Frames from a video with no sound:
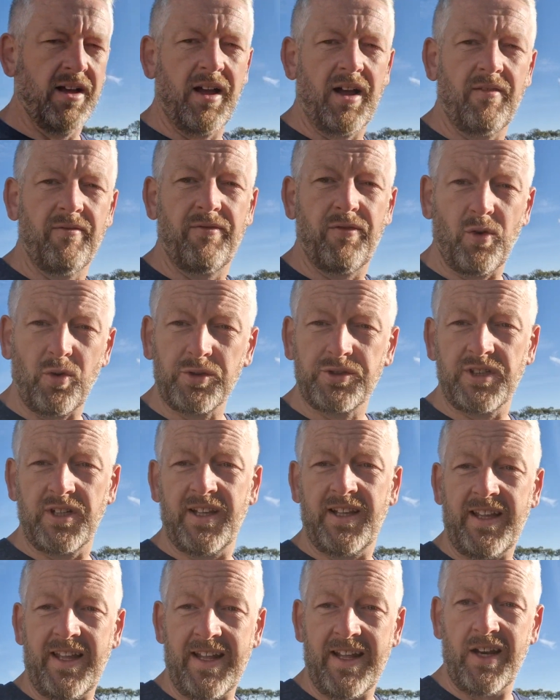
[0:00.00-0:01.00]

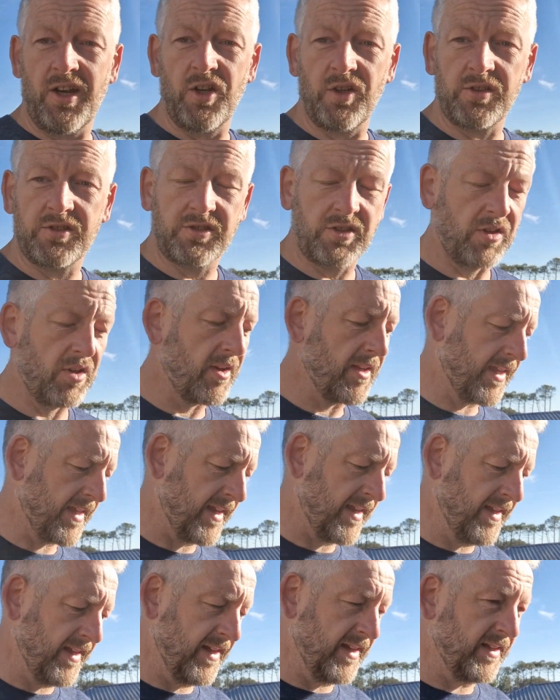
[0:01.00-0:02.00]
Unfortunately, it looks like
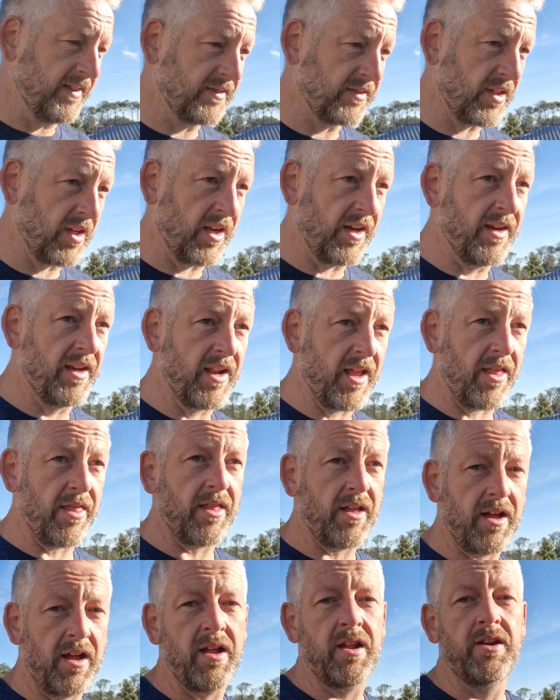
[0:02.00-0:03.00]
it is
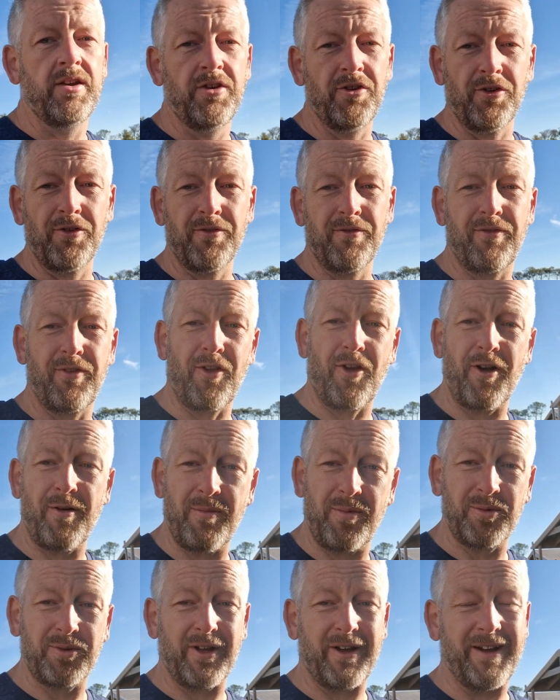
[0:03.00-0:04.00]
another
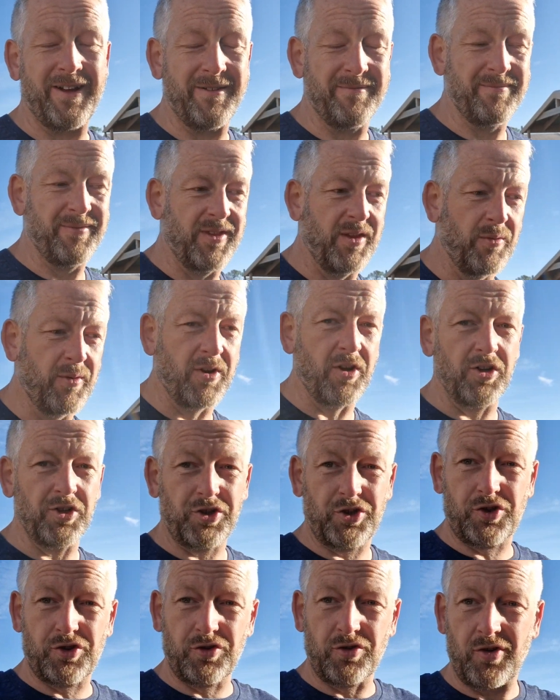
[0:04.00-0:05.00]
non-flyable day. We've got a
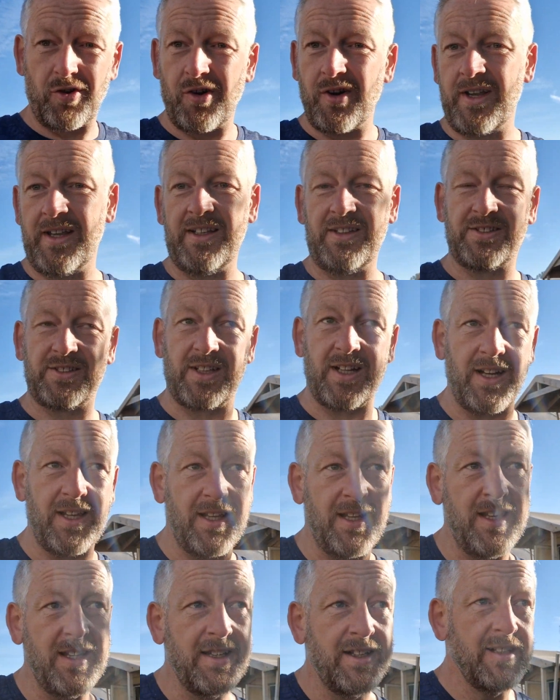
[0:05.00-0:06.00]
strong
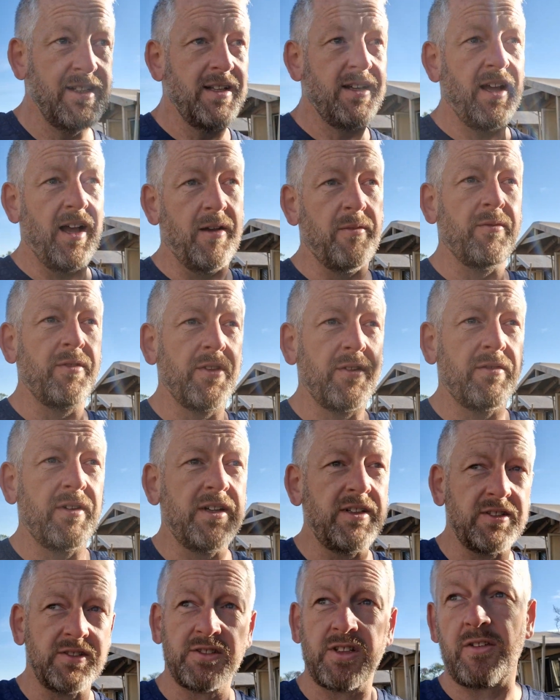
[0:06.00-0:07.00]
easterly, and for the
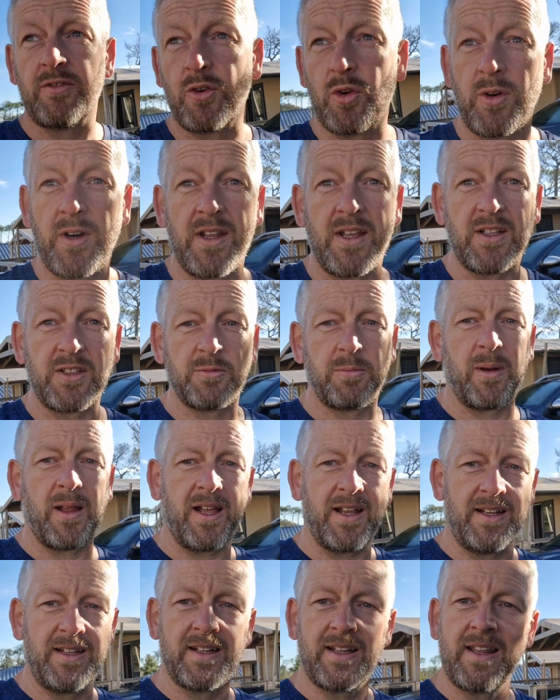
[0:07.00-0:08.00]
reasons I've already
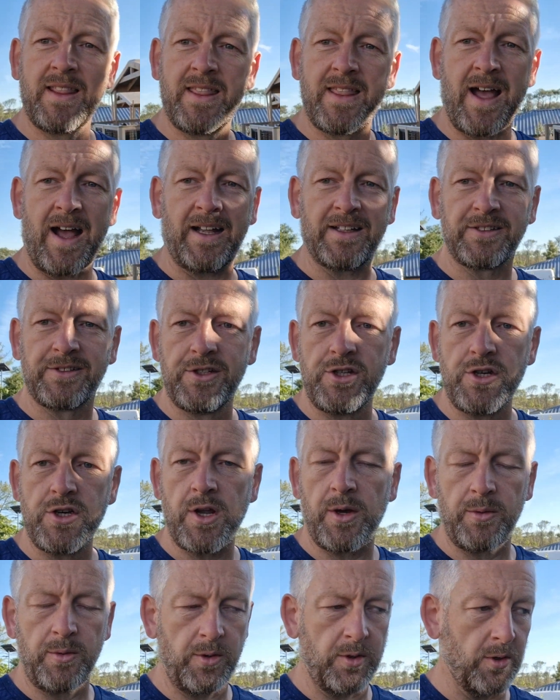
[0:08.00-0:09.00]
explained, that's
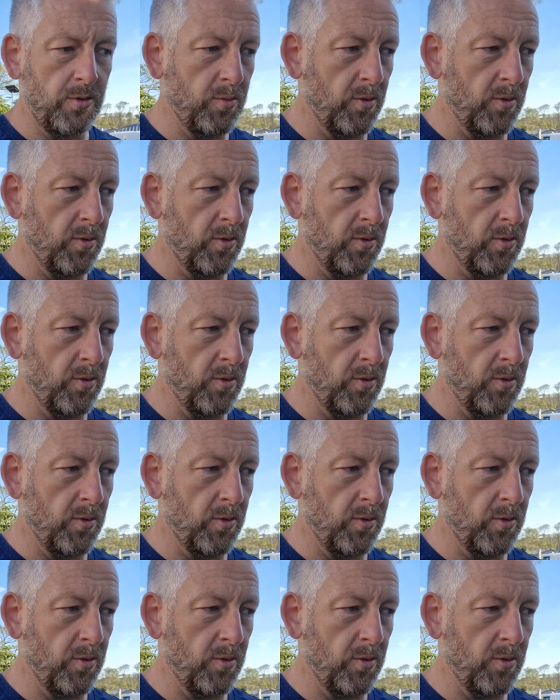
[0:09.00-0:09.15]
no good